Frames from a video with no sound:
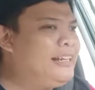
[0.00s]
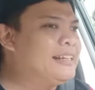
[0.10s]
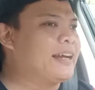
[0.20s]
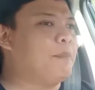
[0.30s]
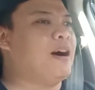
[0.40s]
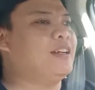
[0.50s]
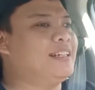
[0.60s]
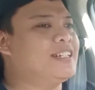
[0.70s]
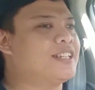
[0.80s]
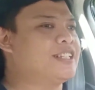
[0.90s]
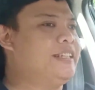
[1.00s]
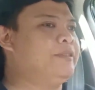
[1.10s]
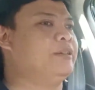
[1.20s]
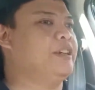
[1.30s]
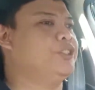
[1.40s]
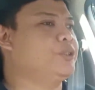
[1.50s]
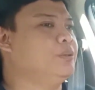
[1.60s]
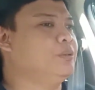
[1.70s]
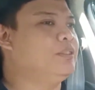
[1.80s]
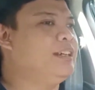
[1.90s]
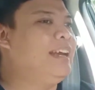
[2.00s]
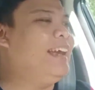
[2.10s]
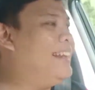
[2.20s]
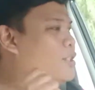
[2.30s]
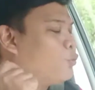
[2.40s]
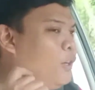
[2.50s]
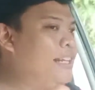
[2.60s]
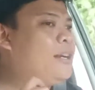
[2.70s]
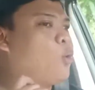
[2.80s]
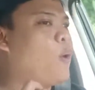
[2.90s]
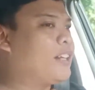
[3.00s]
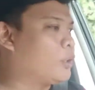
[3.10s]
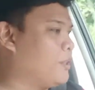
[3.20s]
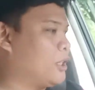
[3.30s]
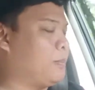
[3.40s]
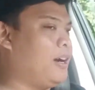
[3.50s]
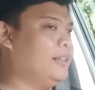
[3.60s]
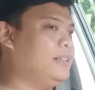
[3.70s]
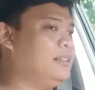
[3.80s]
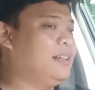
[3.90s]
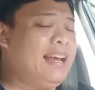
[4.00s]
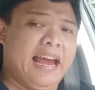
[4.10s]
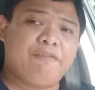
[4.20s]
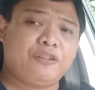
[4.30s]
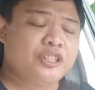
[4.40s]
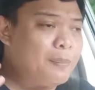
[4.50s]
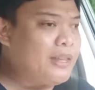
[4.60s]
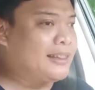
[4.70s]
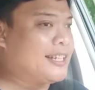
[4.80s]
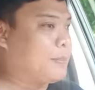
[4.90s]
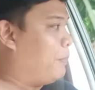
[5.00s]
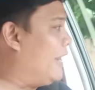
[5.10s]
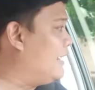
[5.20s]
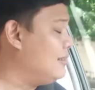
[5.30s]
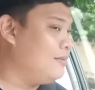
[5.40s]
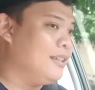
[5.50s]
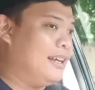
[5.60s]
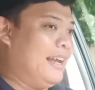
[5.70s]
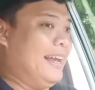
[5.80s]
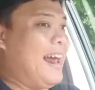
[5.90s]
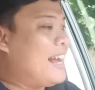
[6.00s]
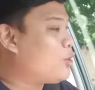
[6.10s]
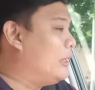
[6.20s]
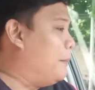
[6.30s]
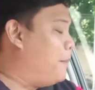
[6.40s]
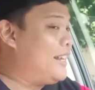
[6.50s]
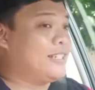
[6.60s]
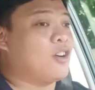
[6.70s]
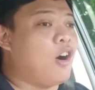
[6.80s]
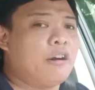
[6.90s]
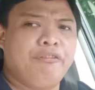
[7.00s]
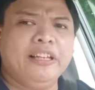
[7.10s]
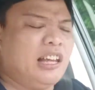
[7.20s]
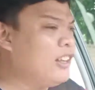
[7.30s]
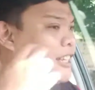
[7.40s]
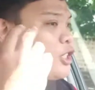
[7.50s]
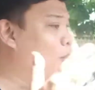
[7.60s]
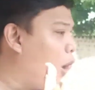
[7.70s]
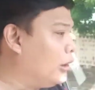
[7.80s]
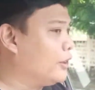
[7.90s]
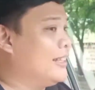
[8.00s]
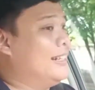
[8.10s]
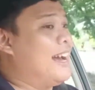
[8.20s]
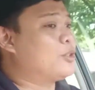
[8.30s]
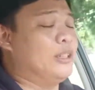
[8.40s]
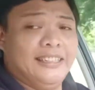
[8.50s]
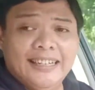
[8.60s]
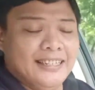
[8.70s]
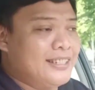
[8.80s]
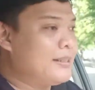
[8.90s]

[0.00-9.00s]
like about it is the steering ratio. It is really quick to respond and for something this big, it actually makes the car feel a lot smaller than it actually is.